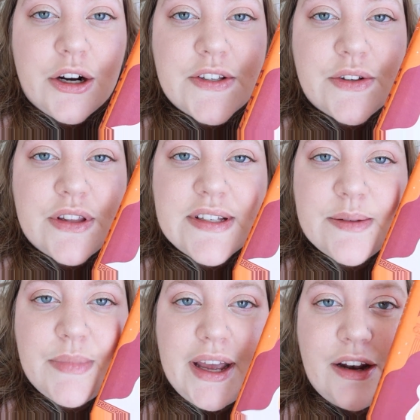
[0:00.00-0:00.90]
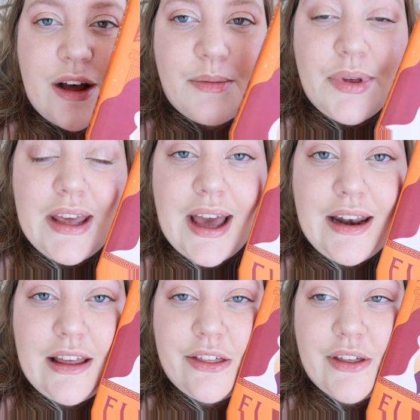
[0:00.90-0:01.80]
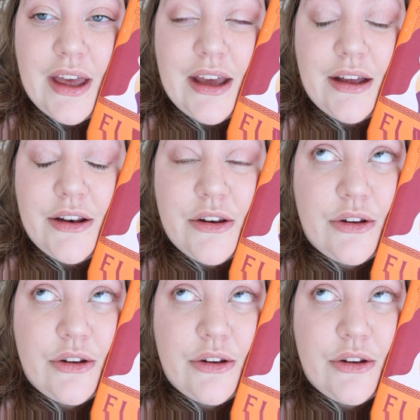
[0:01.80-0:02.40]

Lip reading: so this might not be anything